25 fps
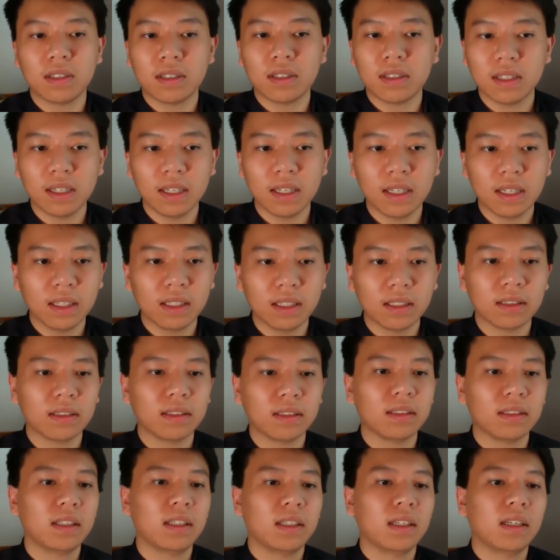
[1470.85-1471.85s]
C,
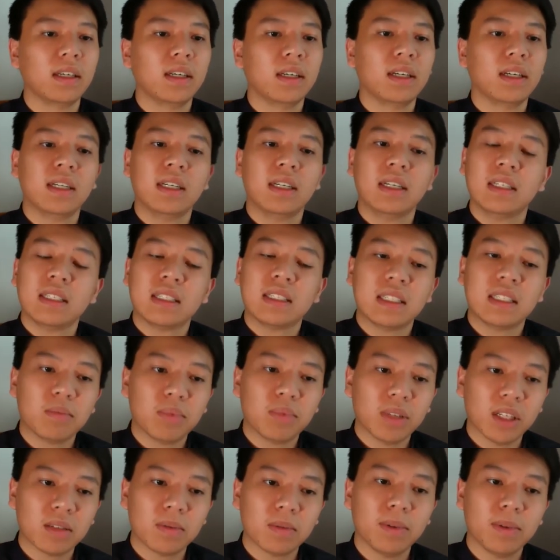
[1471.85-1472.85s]
C++,
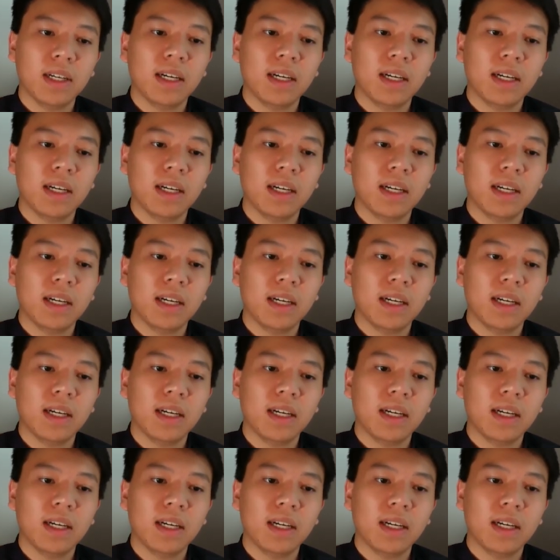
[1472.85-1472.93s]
